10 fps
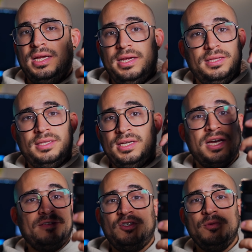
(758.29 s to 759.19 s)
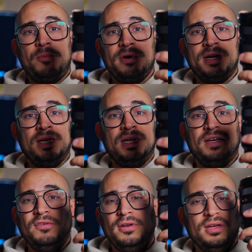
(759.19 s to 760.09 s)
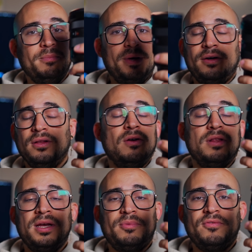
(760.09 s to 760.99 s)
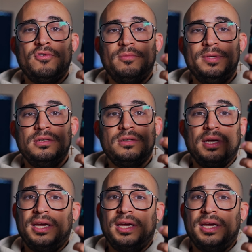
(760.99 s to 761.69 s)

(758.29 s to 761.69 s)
Get the f2.8 if you need better low light performance.